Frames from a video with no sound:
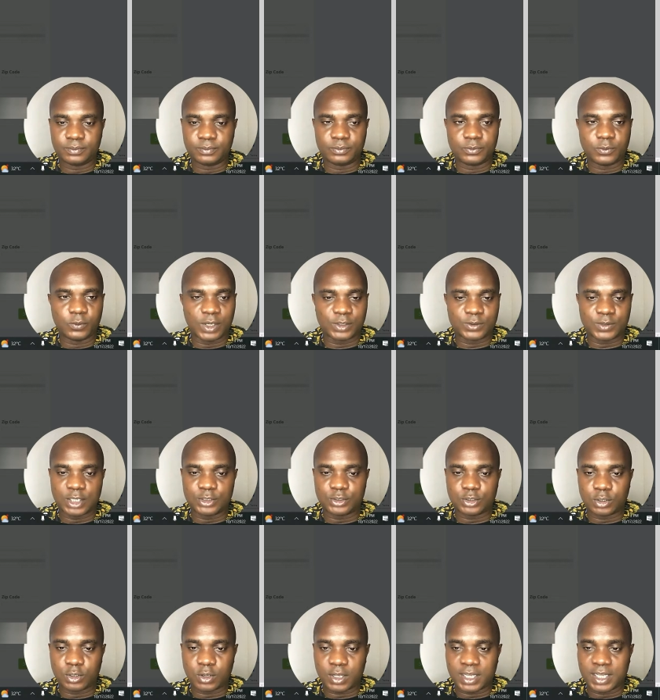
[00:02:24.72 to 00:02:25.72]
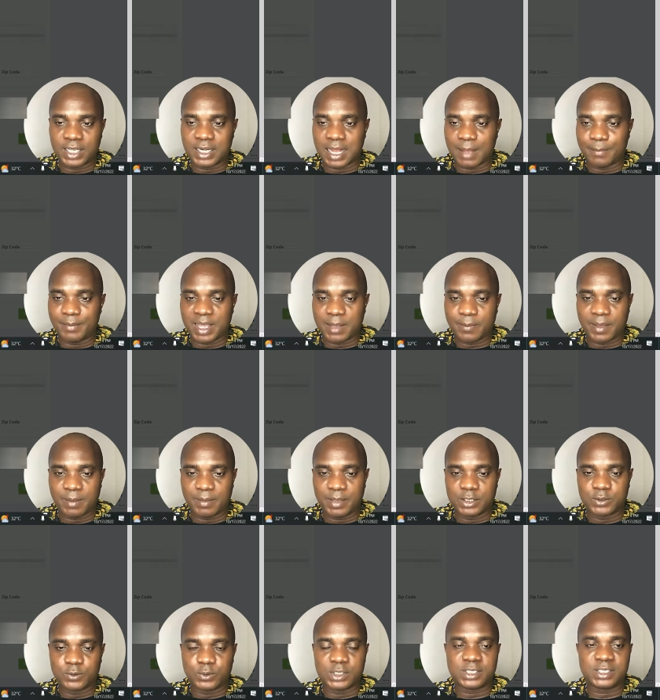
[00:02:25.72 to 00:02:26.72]
We're trying to log in and make
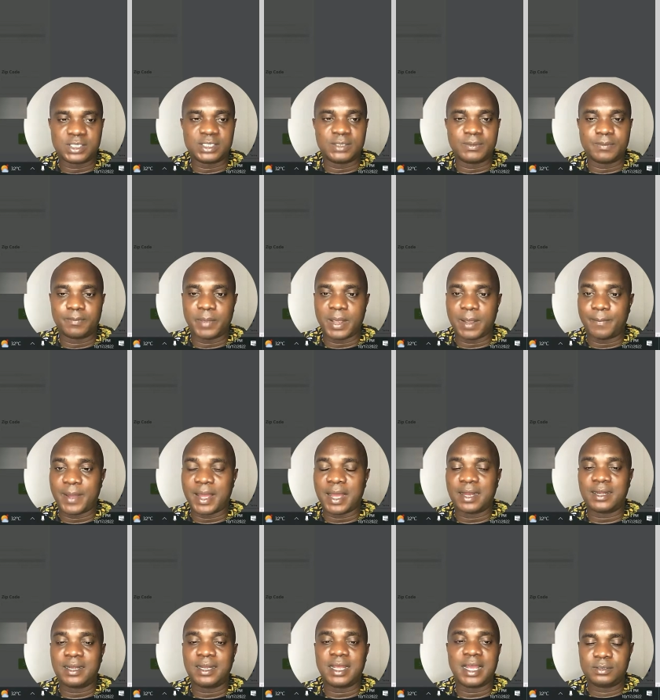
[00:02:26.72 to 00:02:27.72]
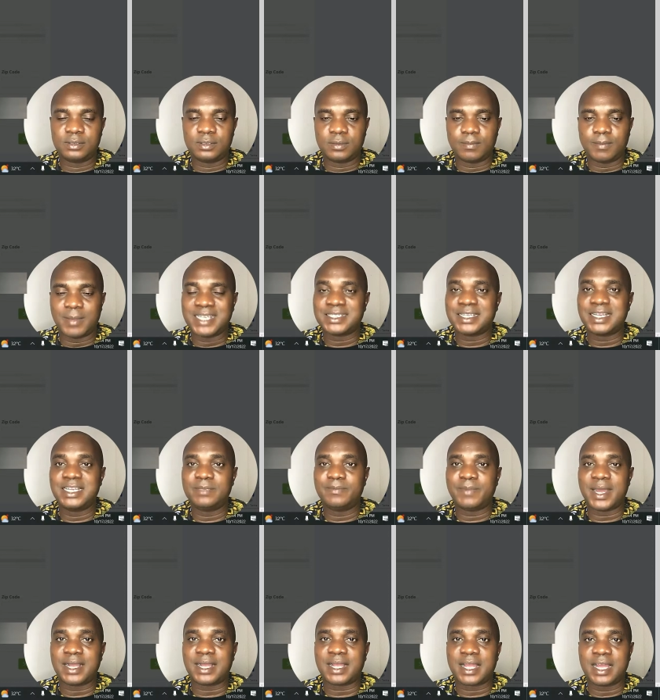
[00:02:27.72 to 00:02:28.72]
payment with PayPal. My Zenith
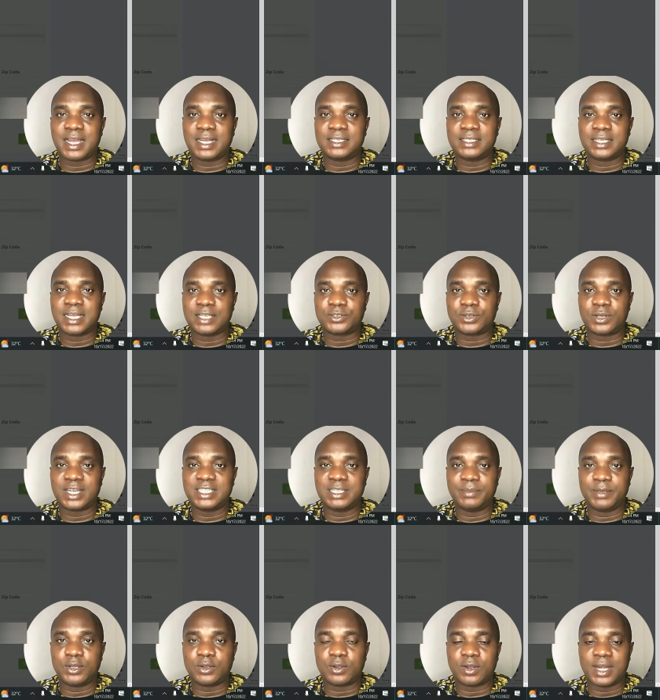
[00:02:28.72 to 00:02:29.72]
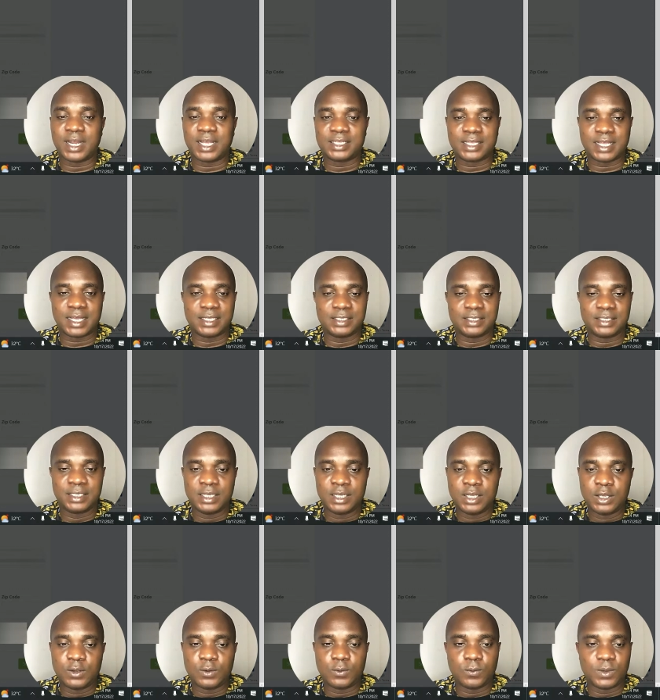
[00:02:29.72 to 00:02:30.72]
Bank card has already been connected
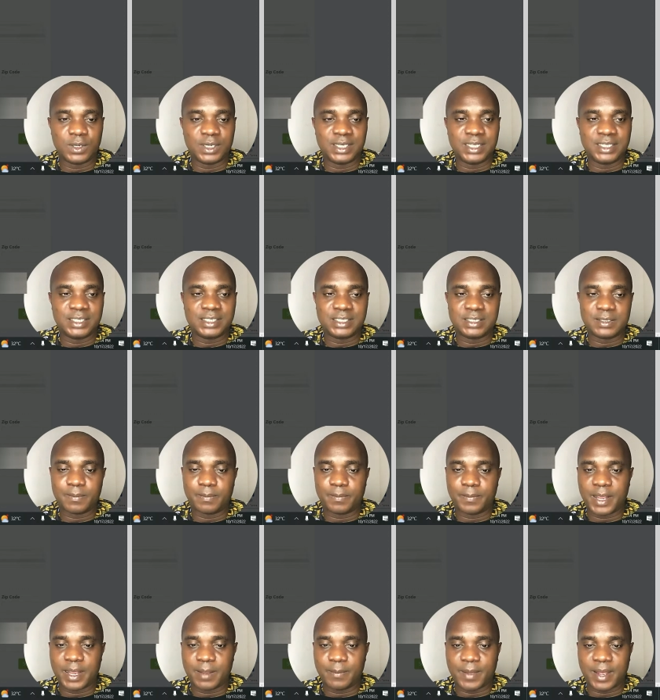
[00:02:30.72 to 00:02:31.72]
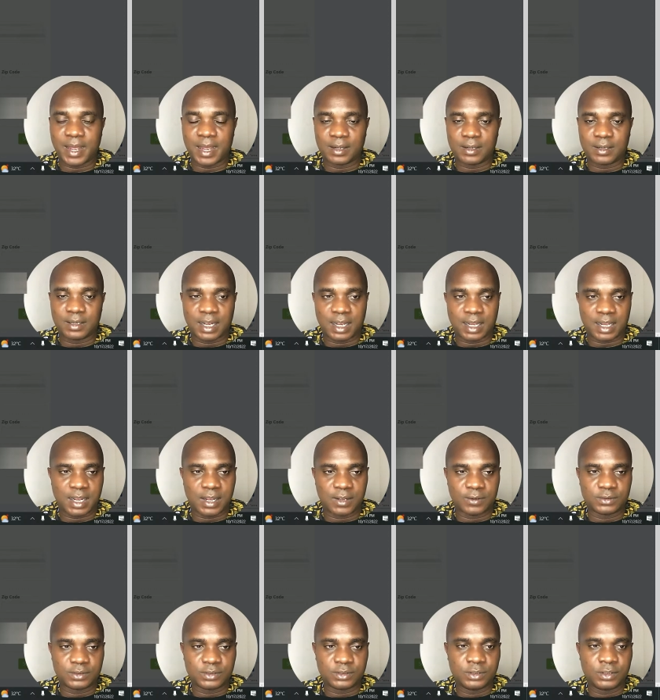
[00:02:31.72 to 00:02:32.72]
with this PayPal
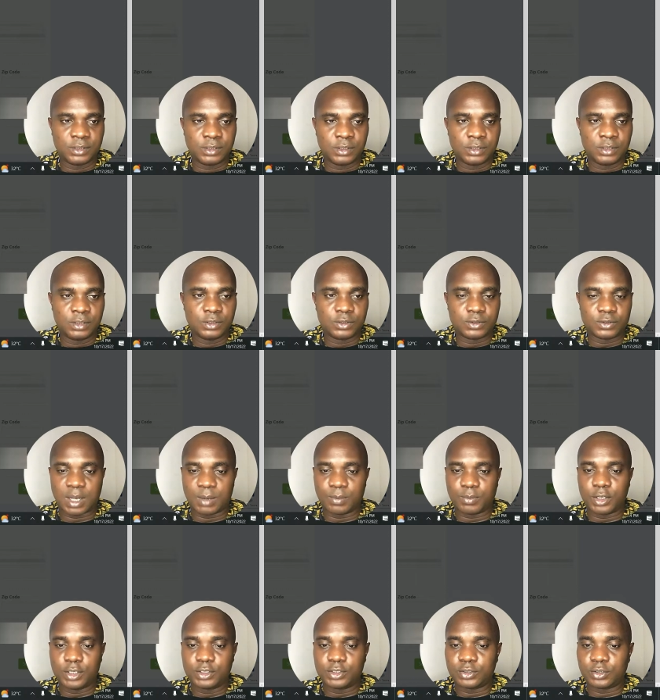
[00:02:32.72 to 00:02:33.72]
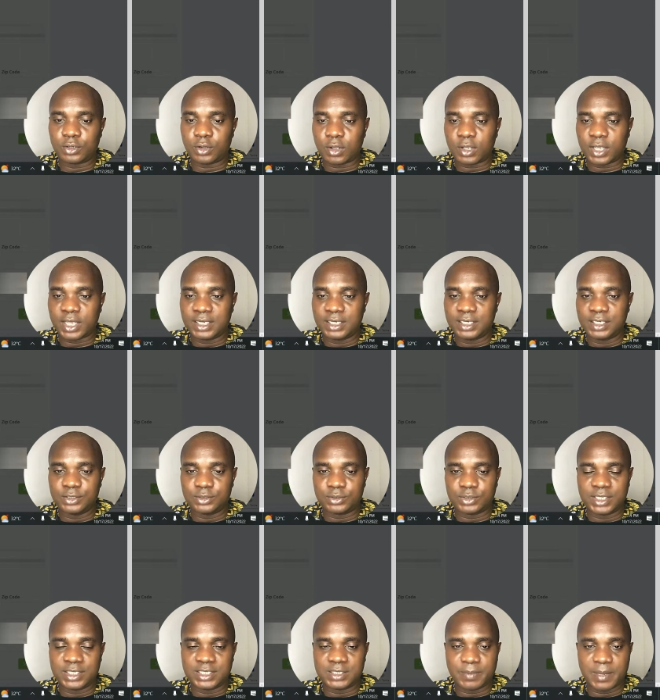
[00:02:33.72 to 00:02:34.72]
account. So I'm going to log in into
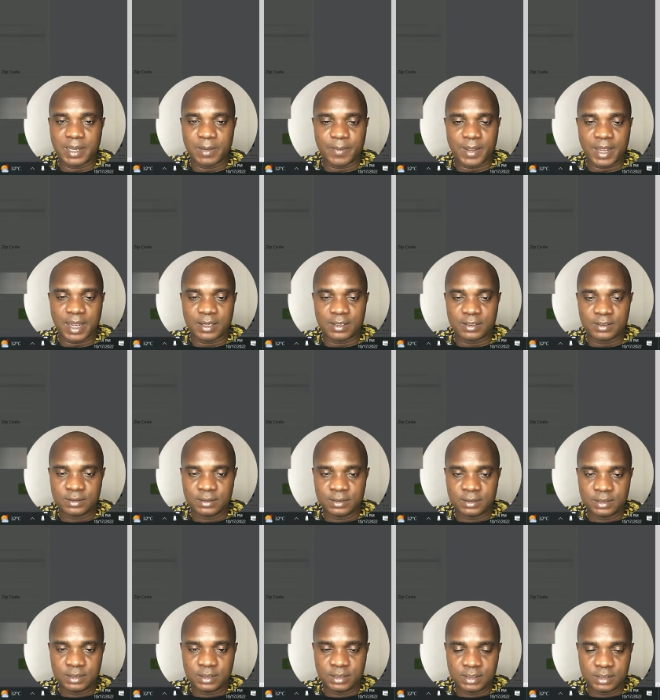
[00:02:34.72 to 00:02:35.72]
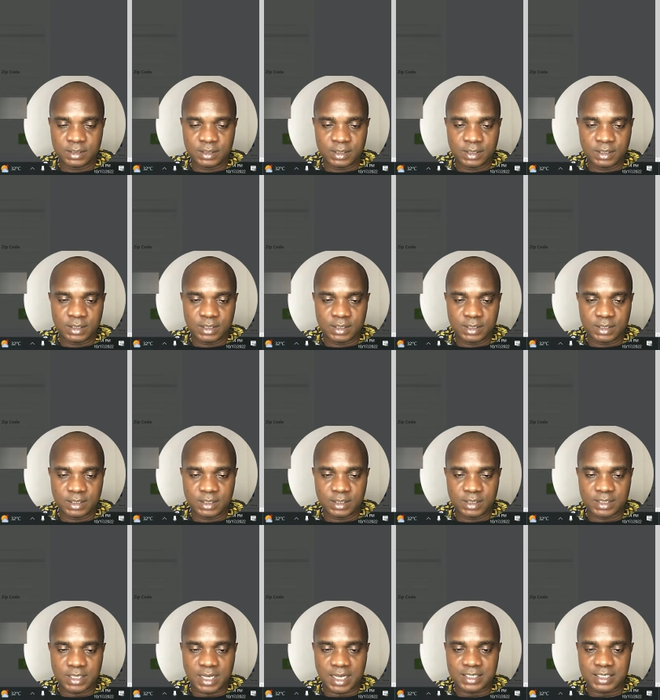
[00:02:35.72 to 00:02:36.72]
this PayPal.
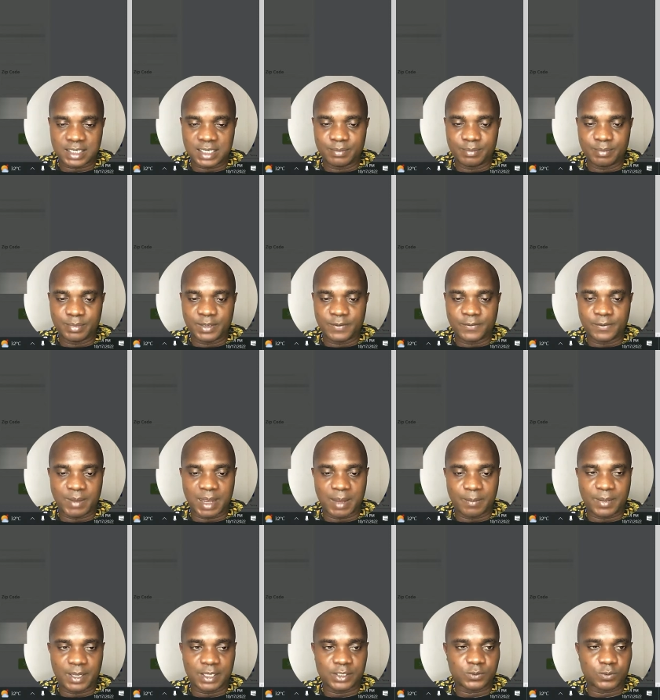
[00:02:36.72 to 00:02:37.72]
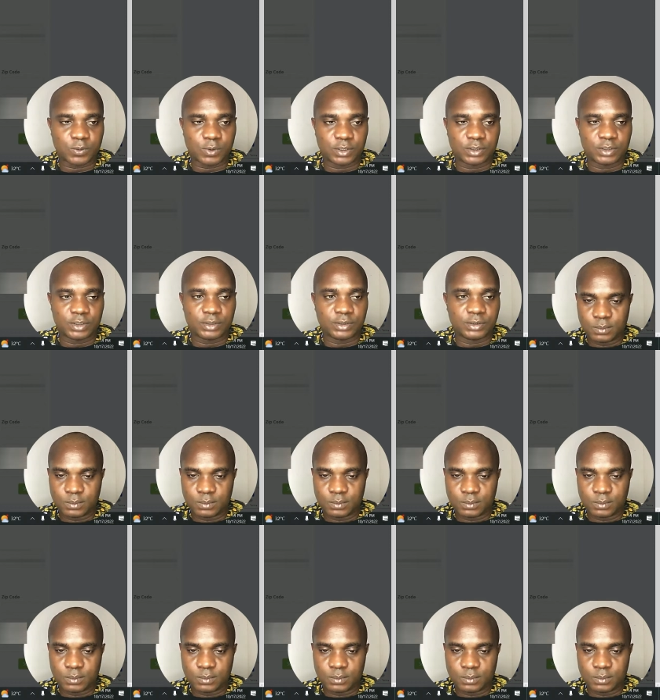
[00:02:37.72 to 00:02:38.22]
It's asking me for my password.